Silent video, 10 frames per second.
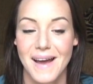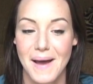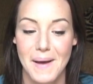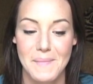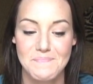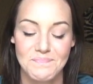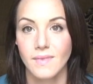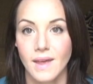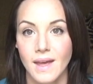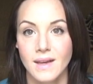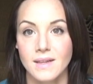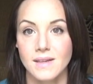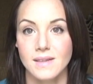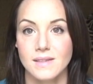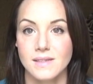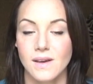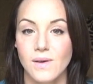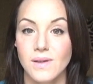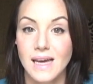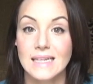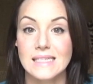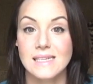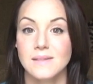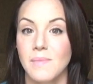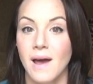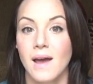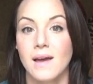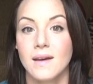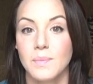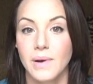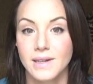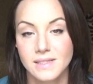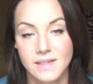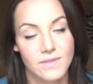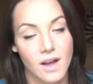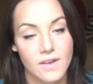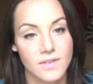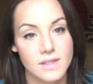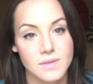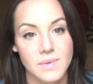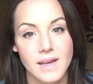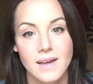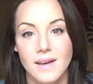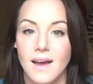So that is my pregnancy vlog for this week.